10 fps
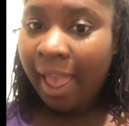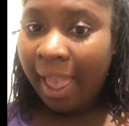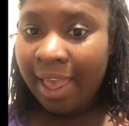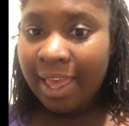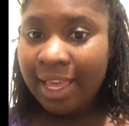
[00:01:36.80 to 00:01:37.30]

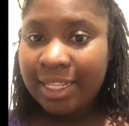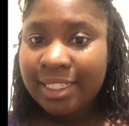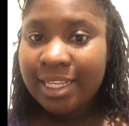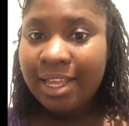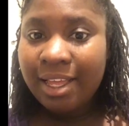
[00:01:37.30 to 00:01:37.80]
and
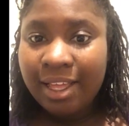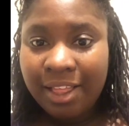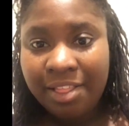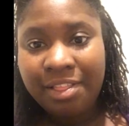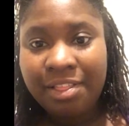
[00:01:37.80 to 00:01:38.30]

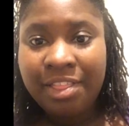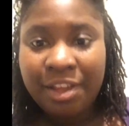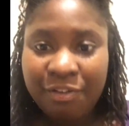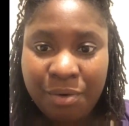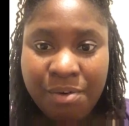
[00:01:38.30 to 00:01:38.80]

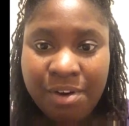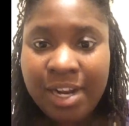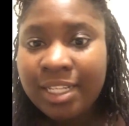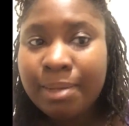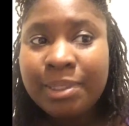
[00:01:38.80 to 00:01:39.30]
therefore
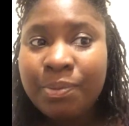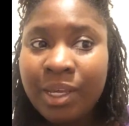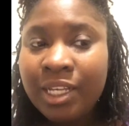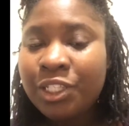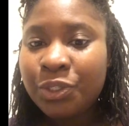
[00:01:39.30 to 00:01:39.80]
it's up to
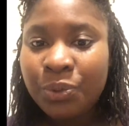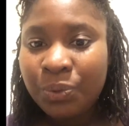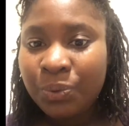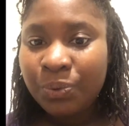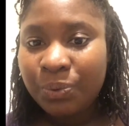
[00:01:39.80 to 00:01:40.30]
me
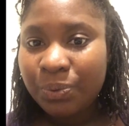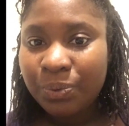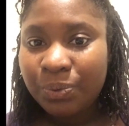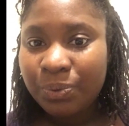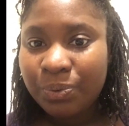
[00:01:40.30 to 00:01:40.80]
to
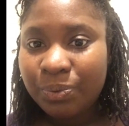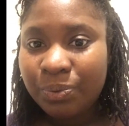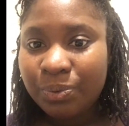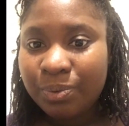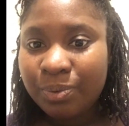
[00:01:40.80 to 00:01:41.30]

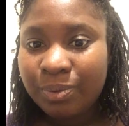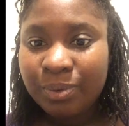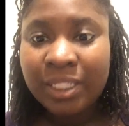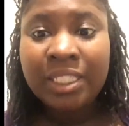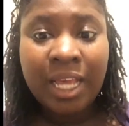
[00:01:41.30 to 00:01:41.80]

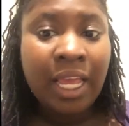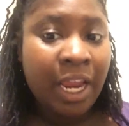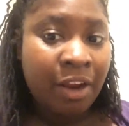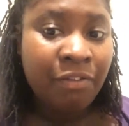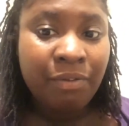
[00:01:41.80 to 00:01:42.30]
take
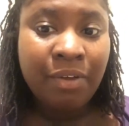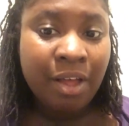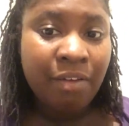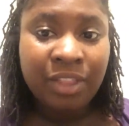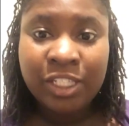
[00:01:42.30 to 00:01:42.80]
care
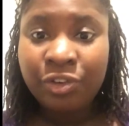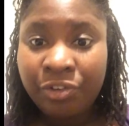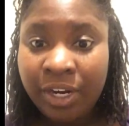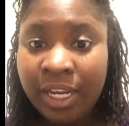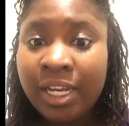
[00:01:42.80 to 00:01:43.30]
of this
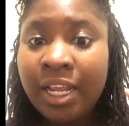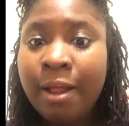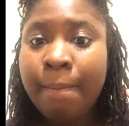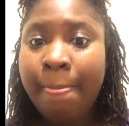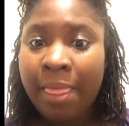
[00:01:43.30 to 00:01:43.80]
grid
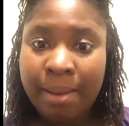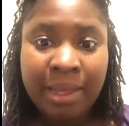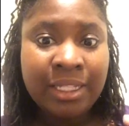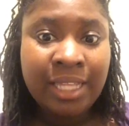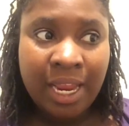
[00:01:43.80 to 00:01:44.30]
and
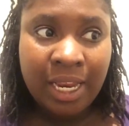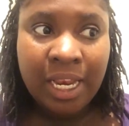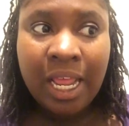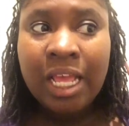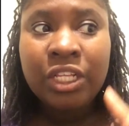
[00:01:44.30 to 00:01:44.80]
maintain it.
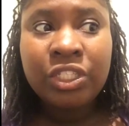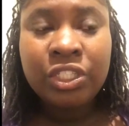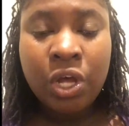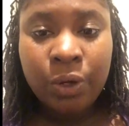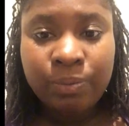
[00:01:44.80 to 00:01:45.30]

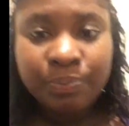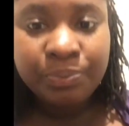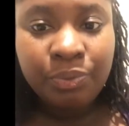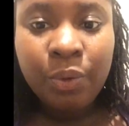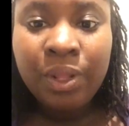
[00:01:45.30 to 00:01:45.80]
So
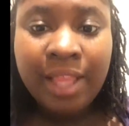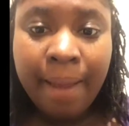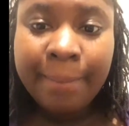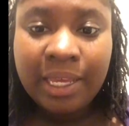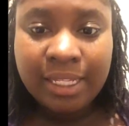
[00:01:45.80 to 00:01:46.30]
with
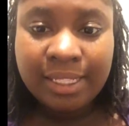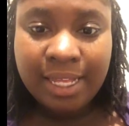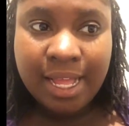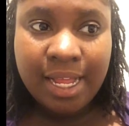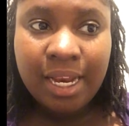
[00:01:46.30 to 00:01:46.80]
that being
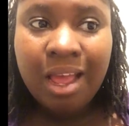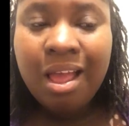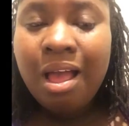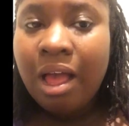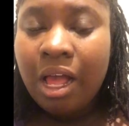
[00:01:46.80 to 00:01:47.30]
said,
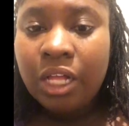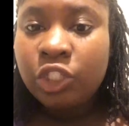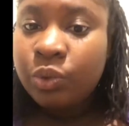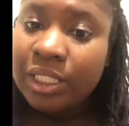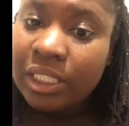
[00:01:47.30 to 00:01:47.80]

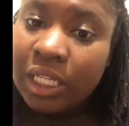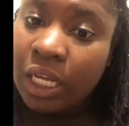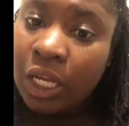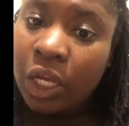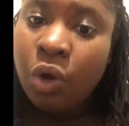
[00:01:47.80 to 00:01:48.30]

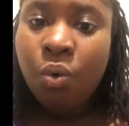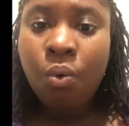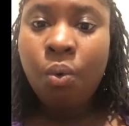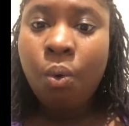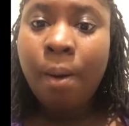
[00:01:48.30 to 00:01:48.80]
twisting
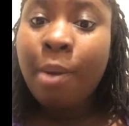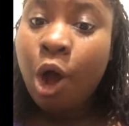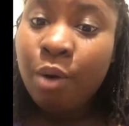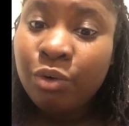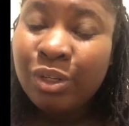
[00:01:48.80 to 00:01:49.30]
or
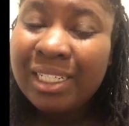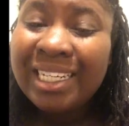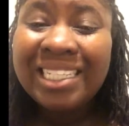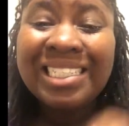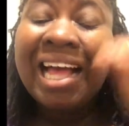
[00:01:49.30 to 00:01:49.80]
palm rolling
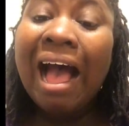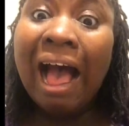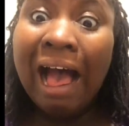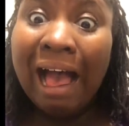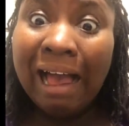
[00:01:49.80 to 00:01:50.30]
is
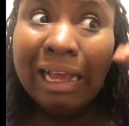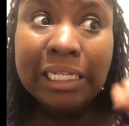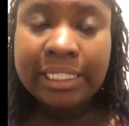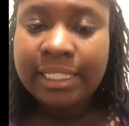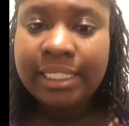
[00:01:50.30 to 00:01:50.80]

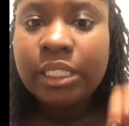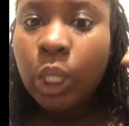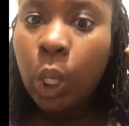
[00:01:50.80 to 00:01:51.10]
highly